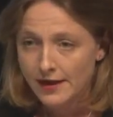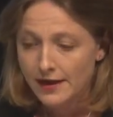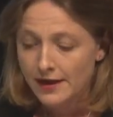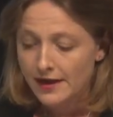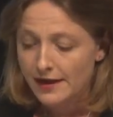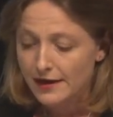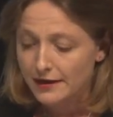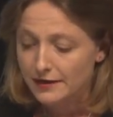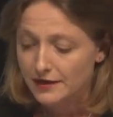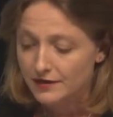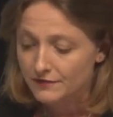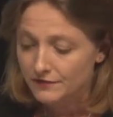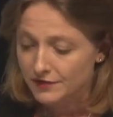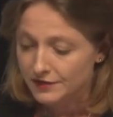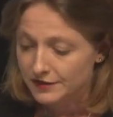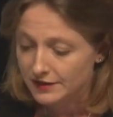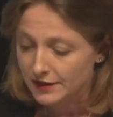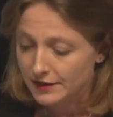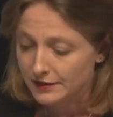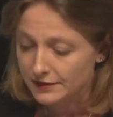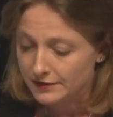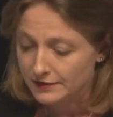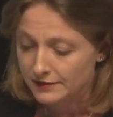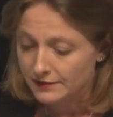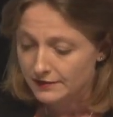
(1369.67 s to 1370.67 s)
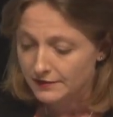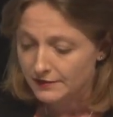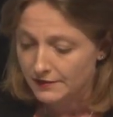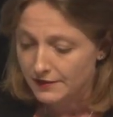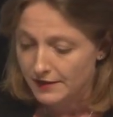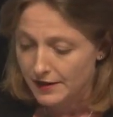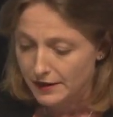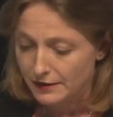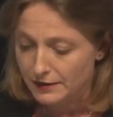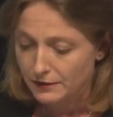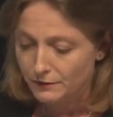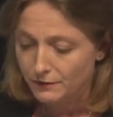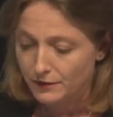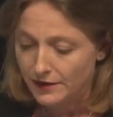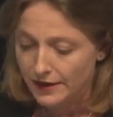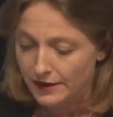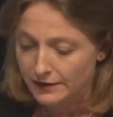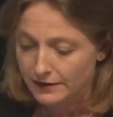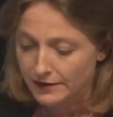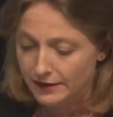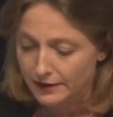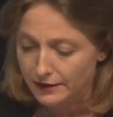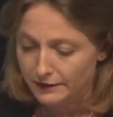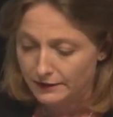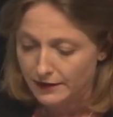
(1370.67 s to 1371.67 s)
And ever since then, and
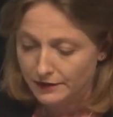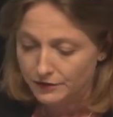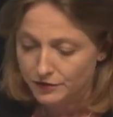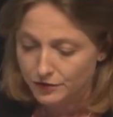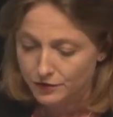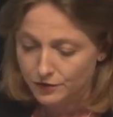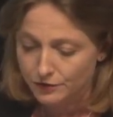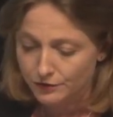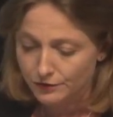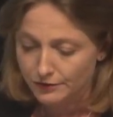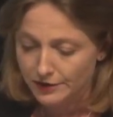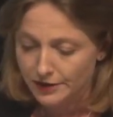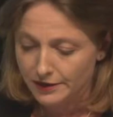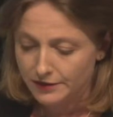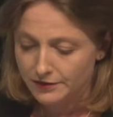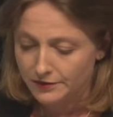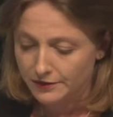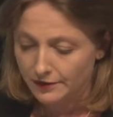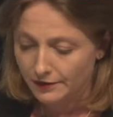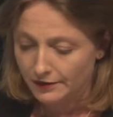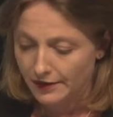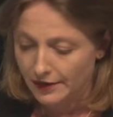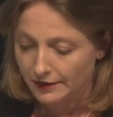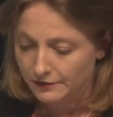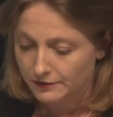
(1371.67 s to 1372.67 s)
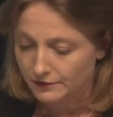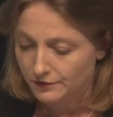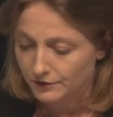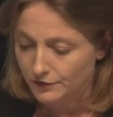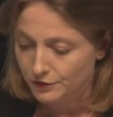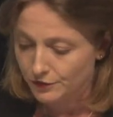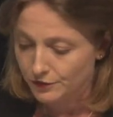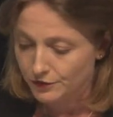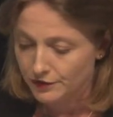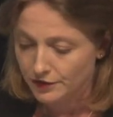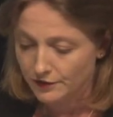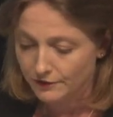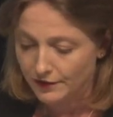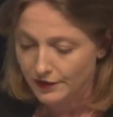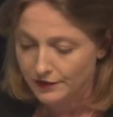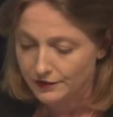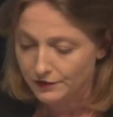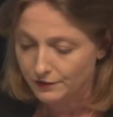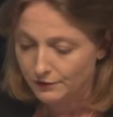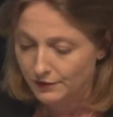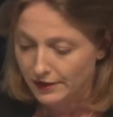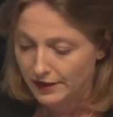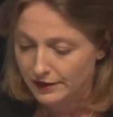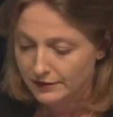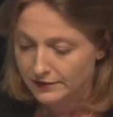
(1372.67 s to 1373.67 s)
getting that story to the likes of Tourism Events
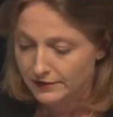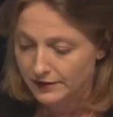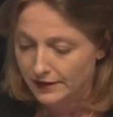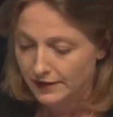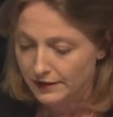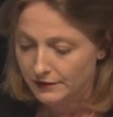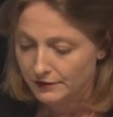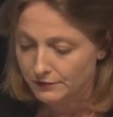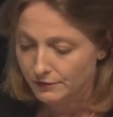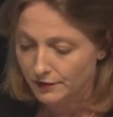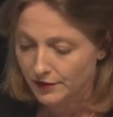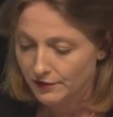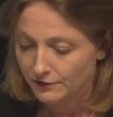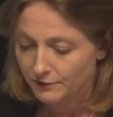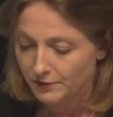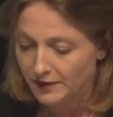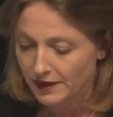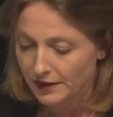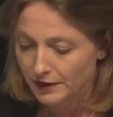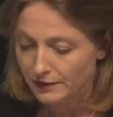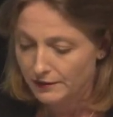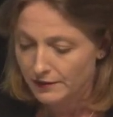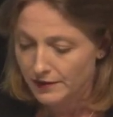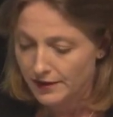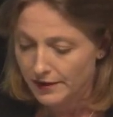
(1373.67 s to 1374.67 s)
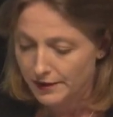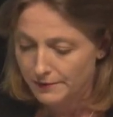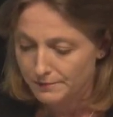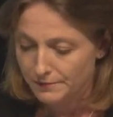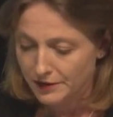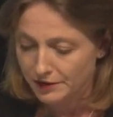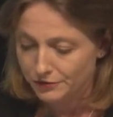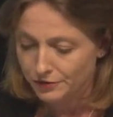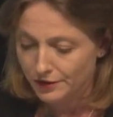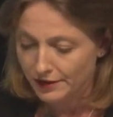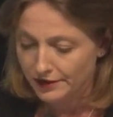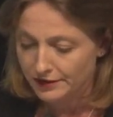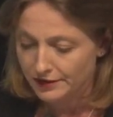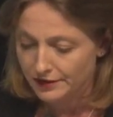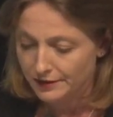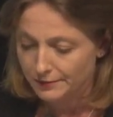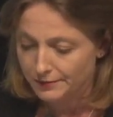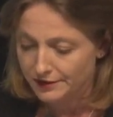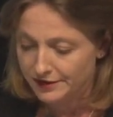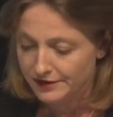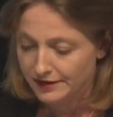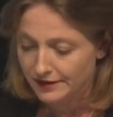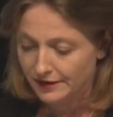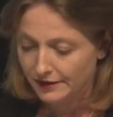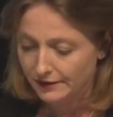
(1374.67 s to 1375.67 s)
Queensland, we've been attracting
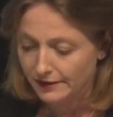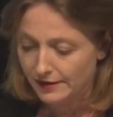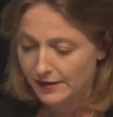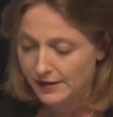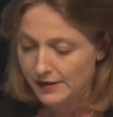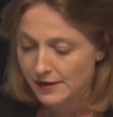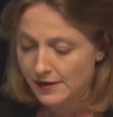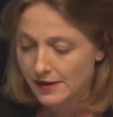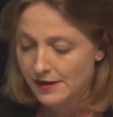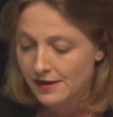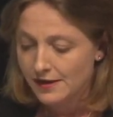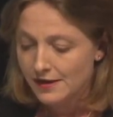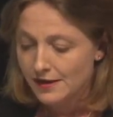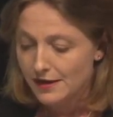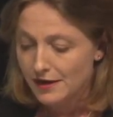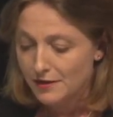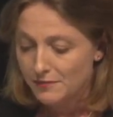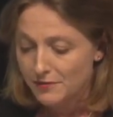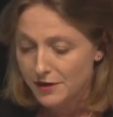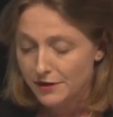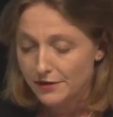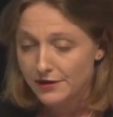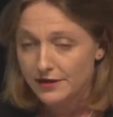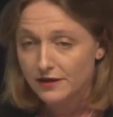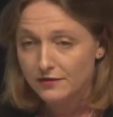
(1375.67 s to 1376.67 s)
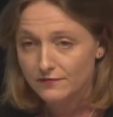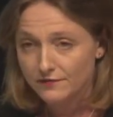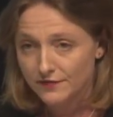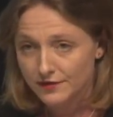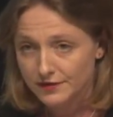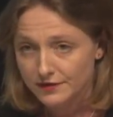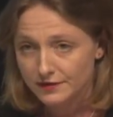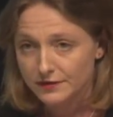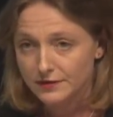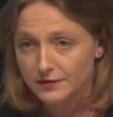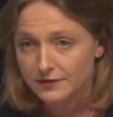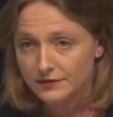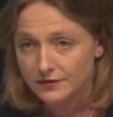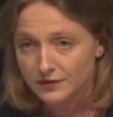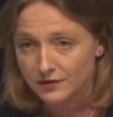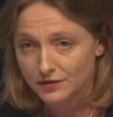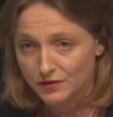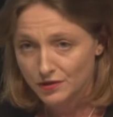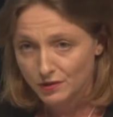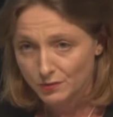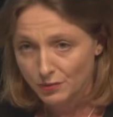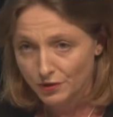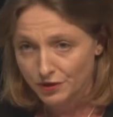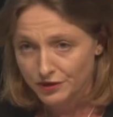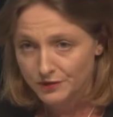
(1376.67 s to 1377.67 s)
particularly American visitors to
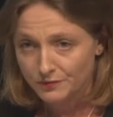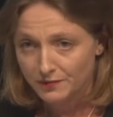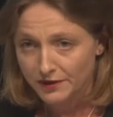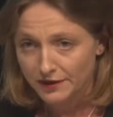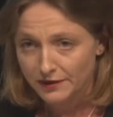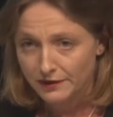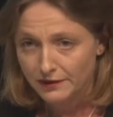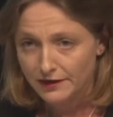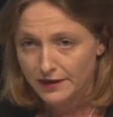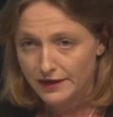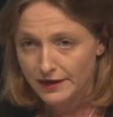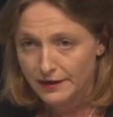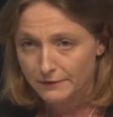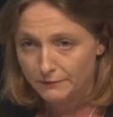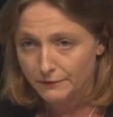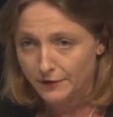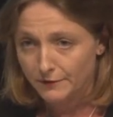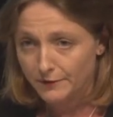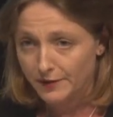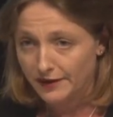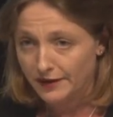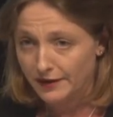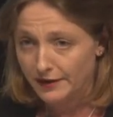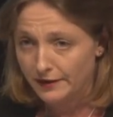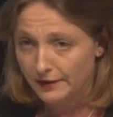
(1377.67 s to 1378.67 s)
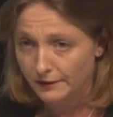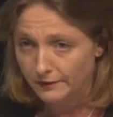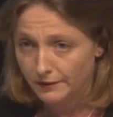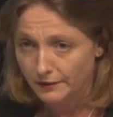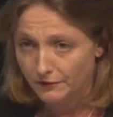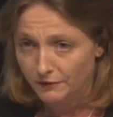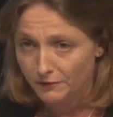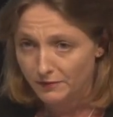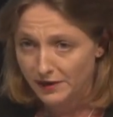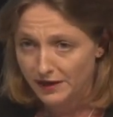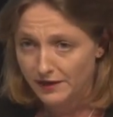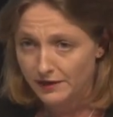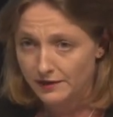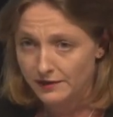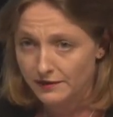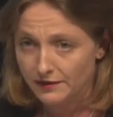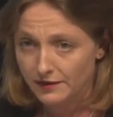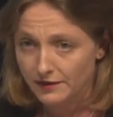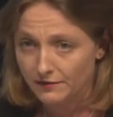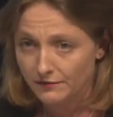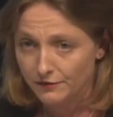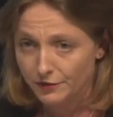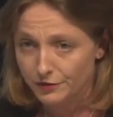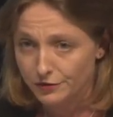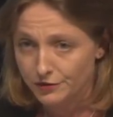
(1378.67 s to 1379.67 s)
Brisbane, and we've been getting a lot of media
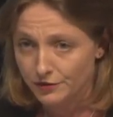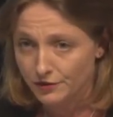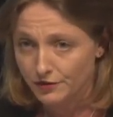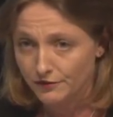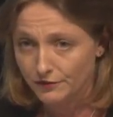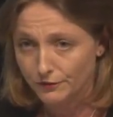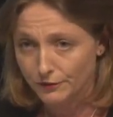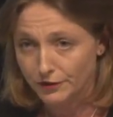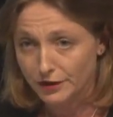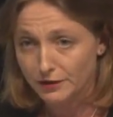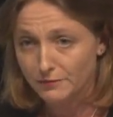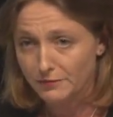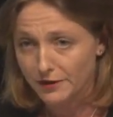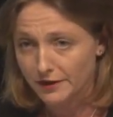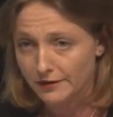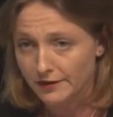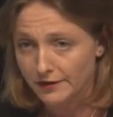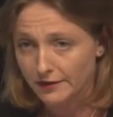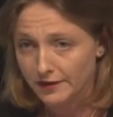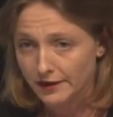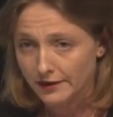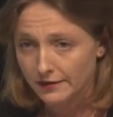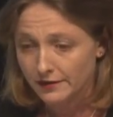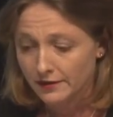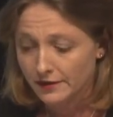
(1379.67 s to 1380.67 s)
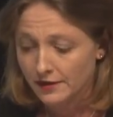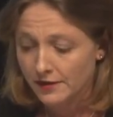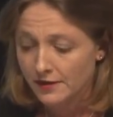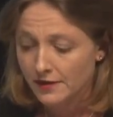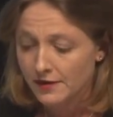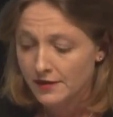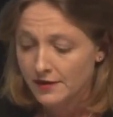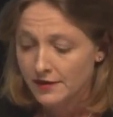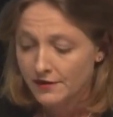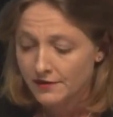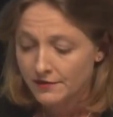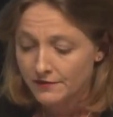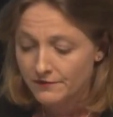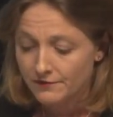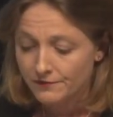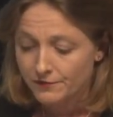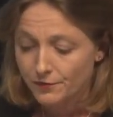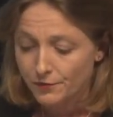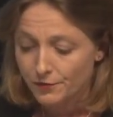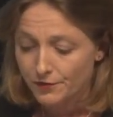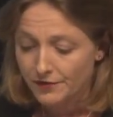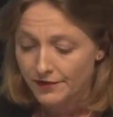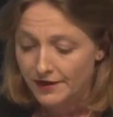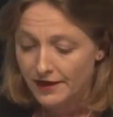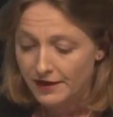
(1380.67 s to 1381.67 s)
coverage over in America
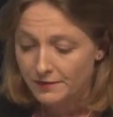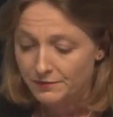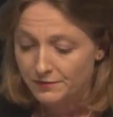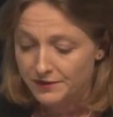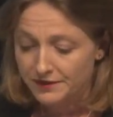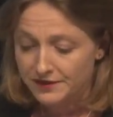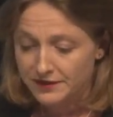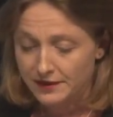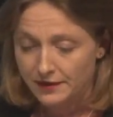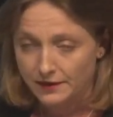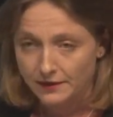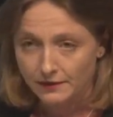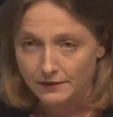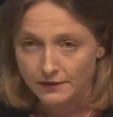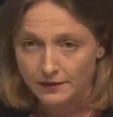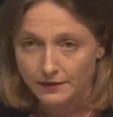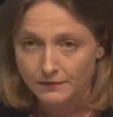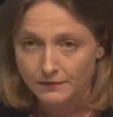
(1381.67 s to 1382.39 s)
for that particular